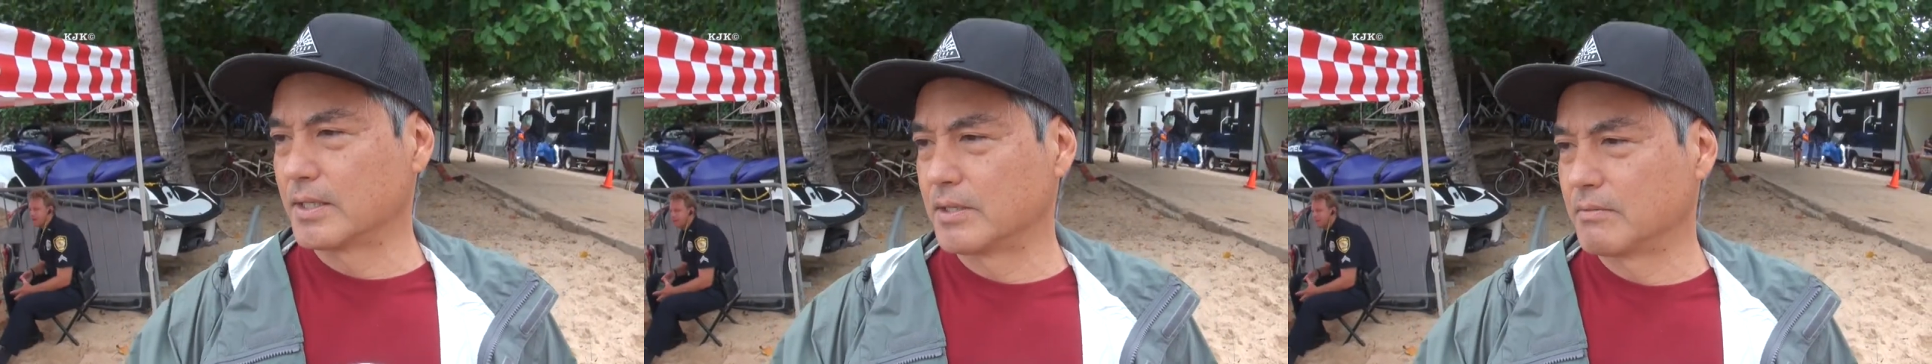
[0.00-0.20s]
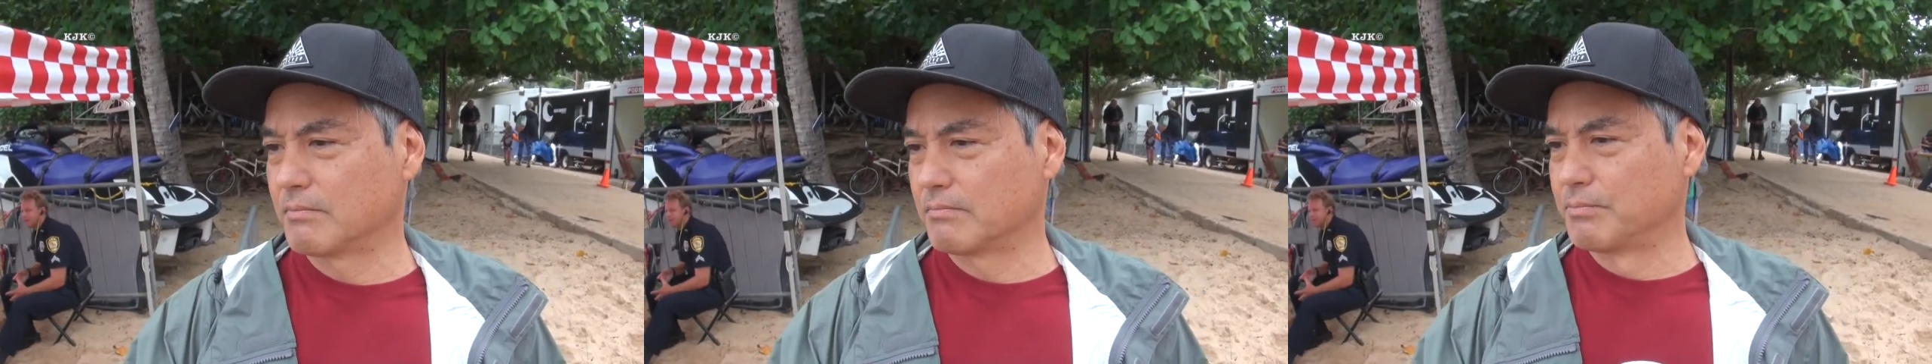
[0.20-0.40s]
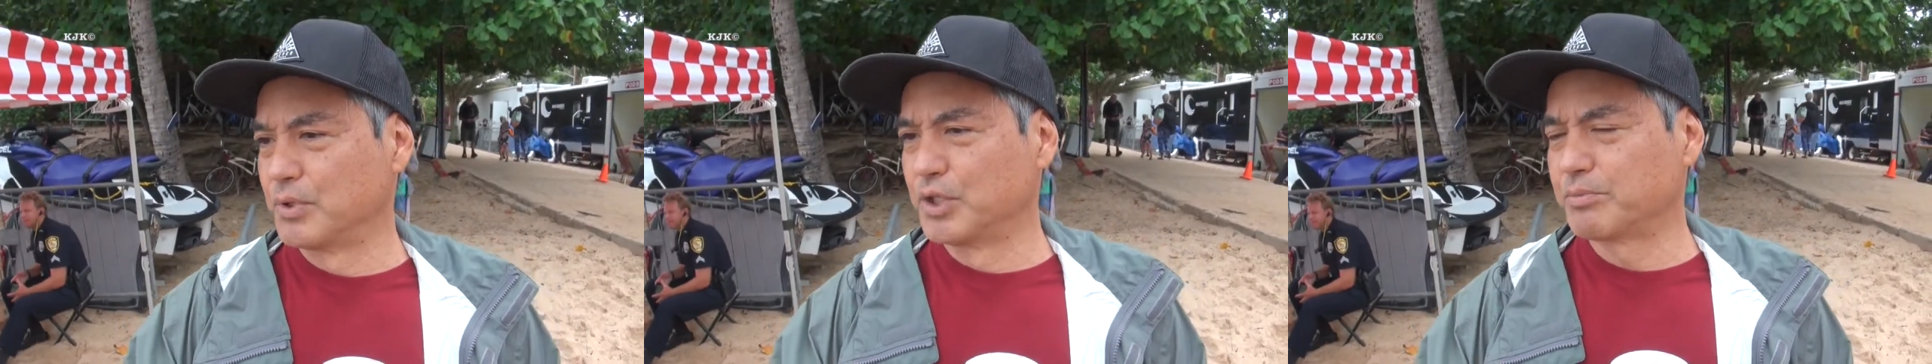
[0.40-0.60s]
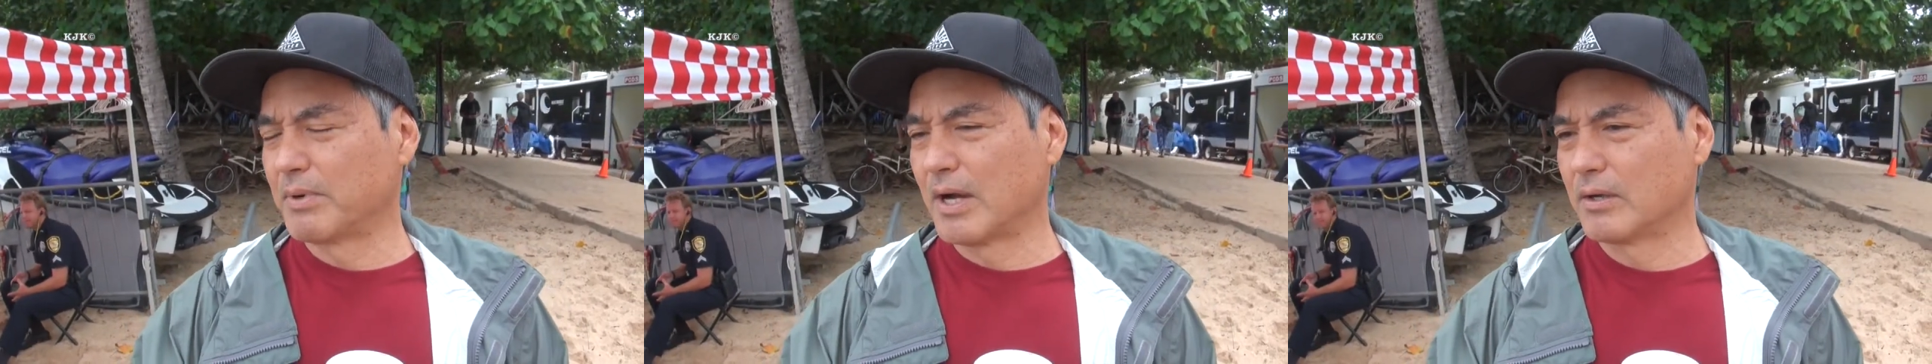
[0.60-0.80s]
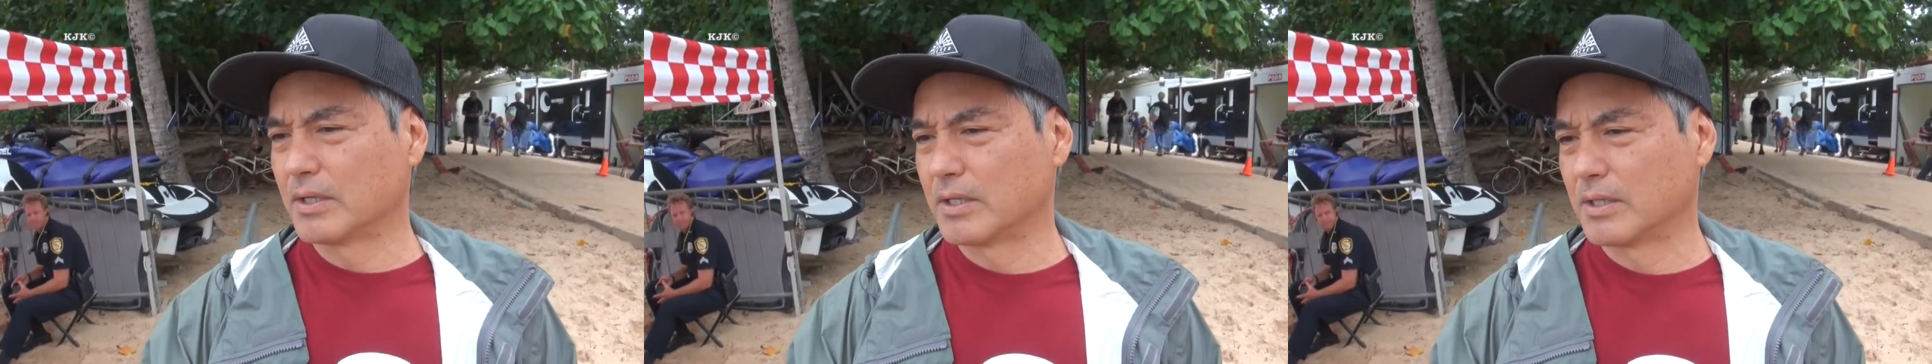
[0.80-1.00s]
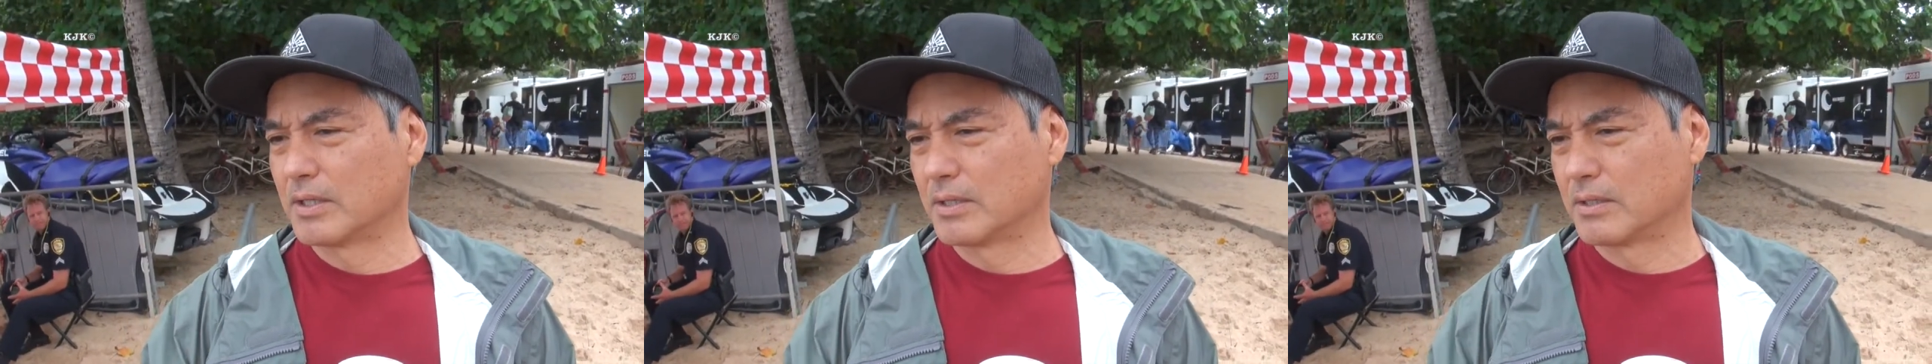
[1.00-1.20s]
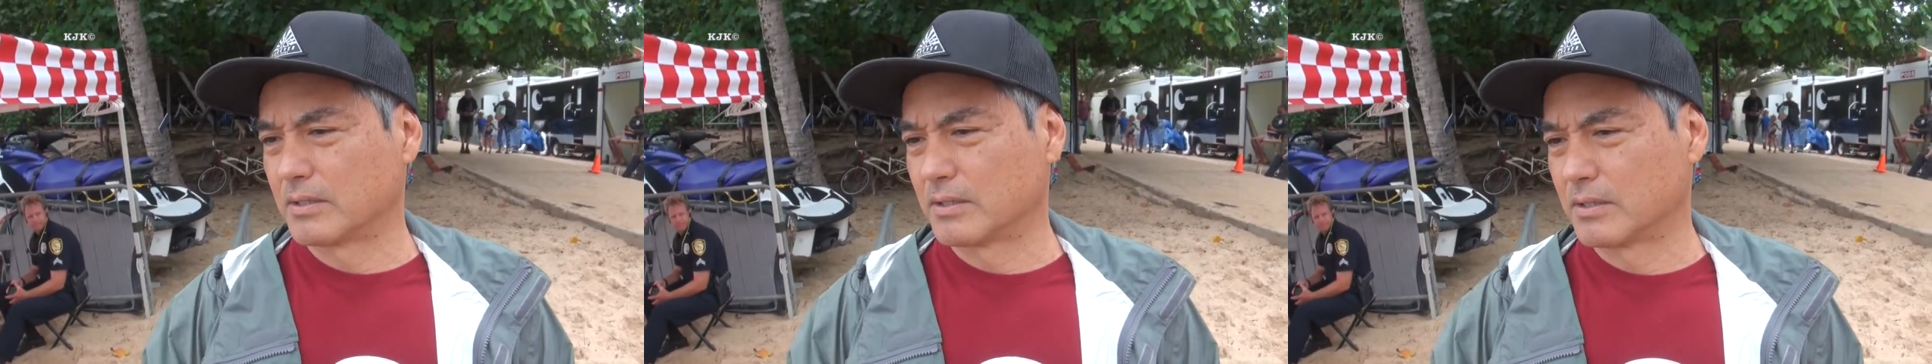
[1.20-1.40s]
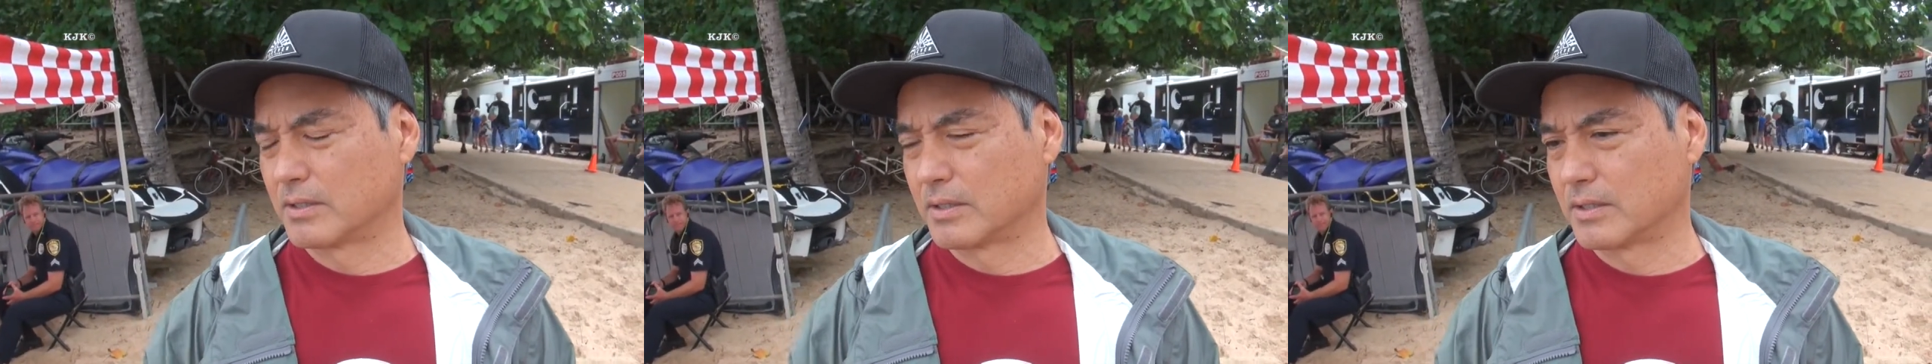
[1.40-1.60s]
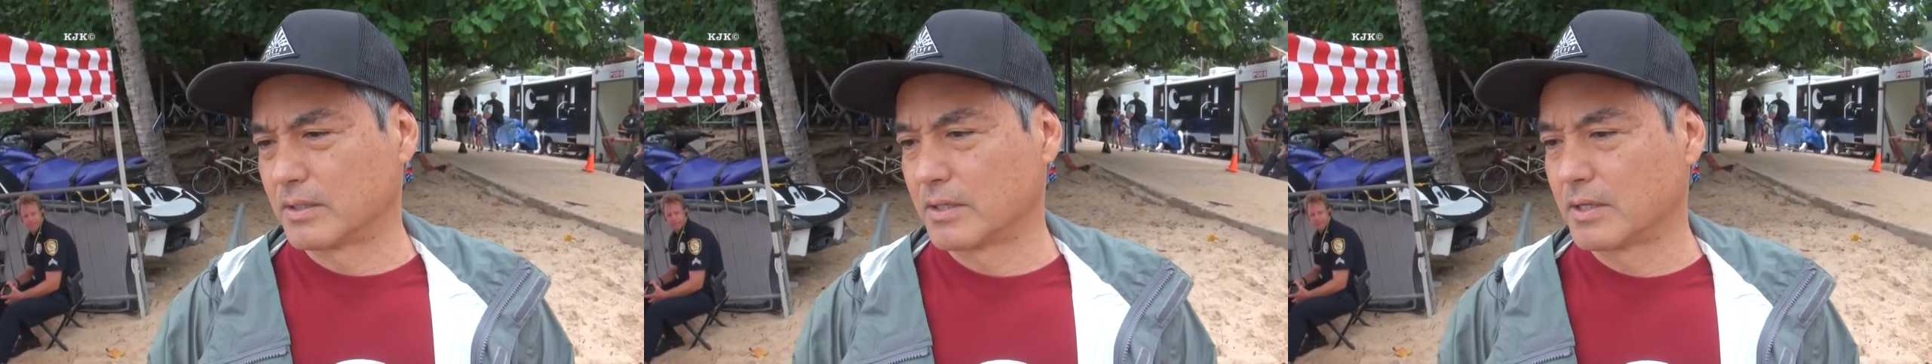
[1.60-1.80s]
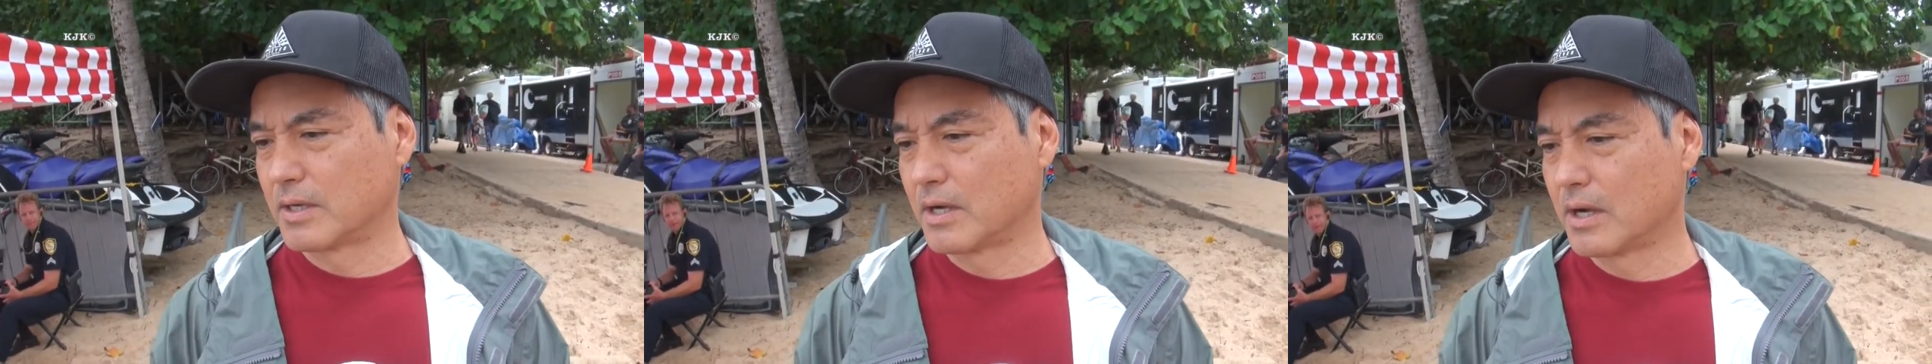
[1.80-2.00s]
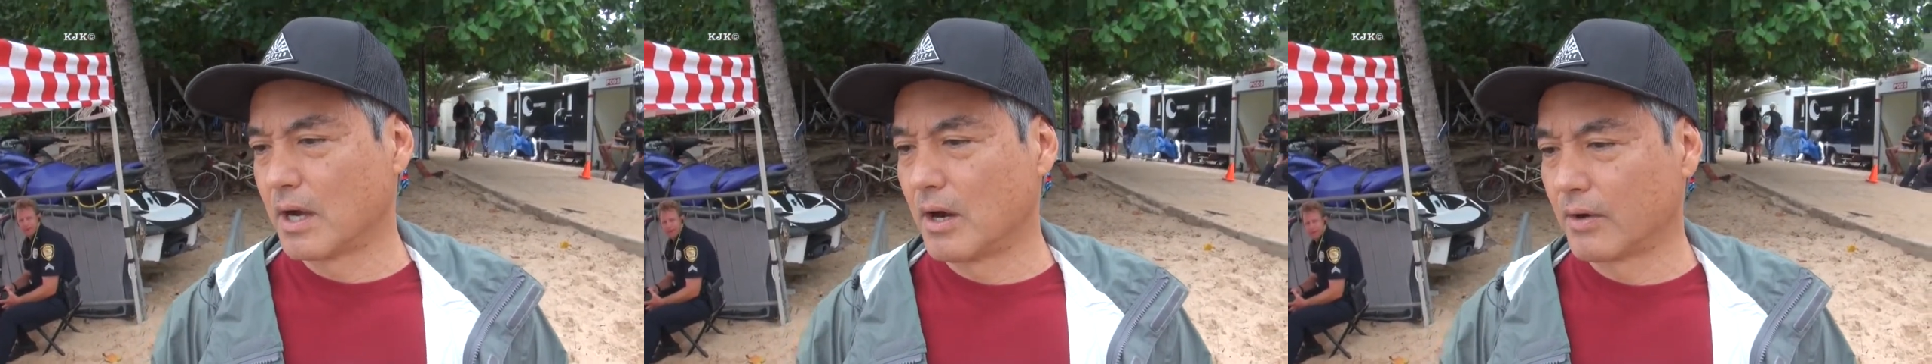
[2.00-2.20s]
Nope, Bruce Brown? Bud Brown was another filmmaker.